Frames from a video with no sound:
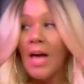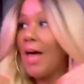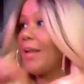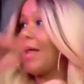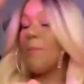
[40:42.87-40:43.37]

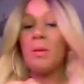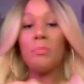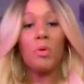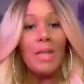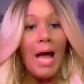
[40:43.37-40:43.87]
I done had
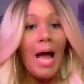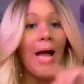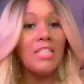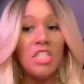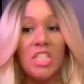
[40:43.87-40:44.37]
people
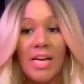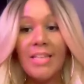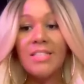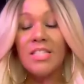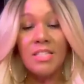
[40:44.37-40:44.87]
lie,
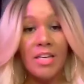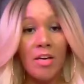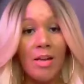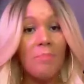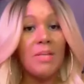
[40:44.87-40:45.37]
cheat, steal.
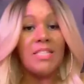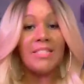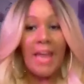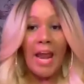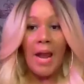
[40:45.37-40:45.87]
I done been
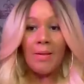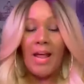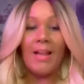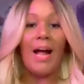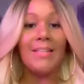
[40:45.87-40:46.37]
scammed. I
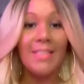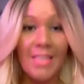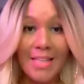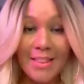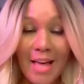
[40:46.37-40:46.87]
had
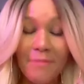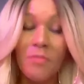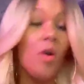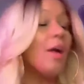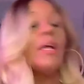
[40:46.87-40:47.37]
identity theft,
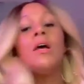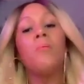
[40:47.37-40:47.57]
fraud.